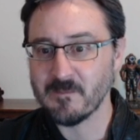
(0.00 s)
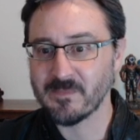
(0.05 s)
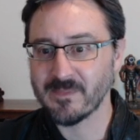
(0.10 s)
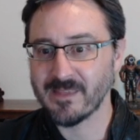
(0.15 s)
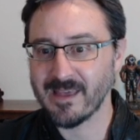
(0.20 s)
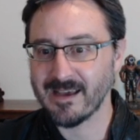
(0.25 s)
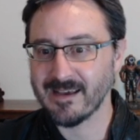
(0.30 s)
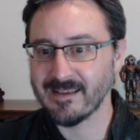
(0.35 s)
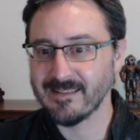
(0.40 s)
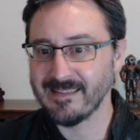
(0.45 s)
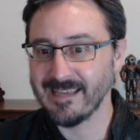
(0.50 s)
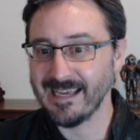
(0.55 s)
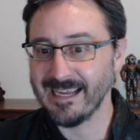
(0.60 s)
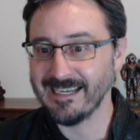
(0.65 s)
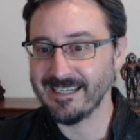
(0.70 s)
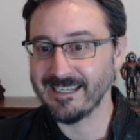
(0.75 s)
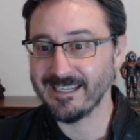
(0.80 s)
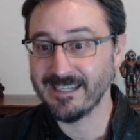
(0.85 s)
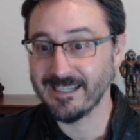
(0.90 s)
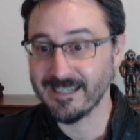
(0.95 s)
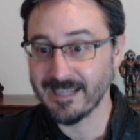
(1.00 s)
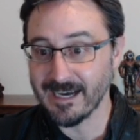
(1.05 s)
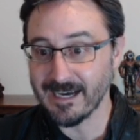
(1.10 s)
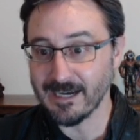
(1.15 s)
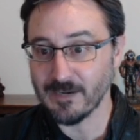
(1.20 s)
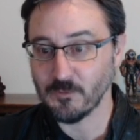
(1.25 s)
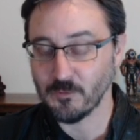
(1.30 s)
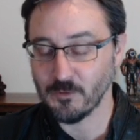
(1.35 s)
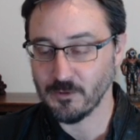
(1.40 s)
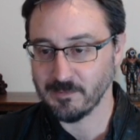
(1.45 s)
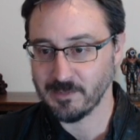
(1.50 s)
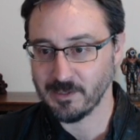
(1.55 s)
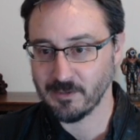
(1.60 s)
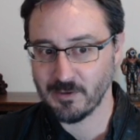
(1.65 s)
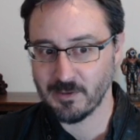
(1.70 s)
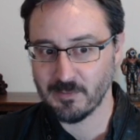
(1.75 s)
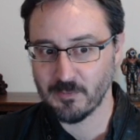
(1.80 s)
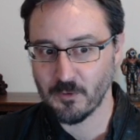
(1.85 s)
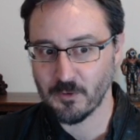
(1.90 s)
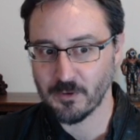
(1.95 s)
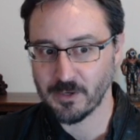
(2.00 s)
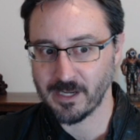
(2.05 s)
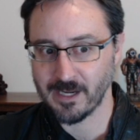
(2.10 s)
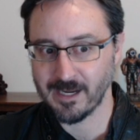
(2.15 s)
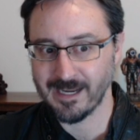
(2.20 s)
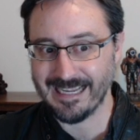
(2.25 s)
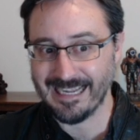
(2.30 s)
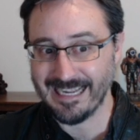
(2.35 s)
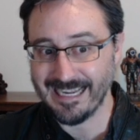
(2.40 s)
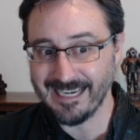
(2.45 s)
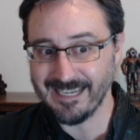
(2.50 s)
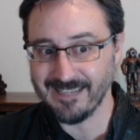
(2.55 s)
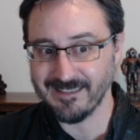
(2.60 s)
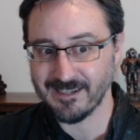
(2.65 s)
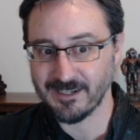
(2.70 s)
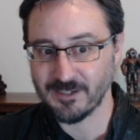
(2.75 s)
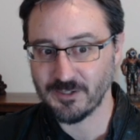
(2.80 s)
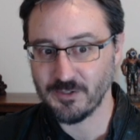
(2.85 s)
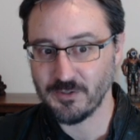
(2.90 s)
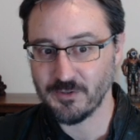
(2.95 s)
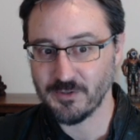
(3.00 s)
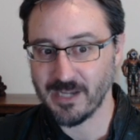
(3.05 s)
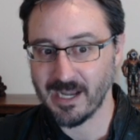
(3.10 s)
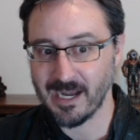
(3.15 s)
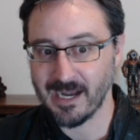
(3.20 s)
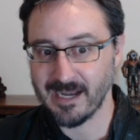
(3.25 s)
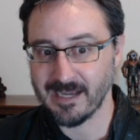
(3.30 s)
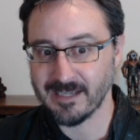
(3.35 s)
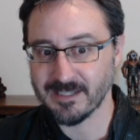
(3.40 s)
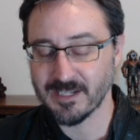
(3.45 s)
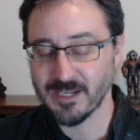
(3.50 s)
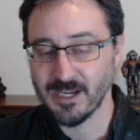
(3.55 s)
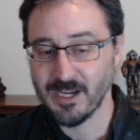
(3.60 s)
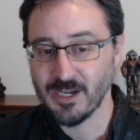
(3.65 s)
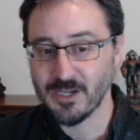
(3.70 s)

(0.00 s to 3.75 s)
That they did not want me reporting anything to you guys,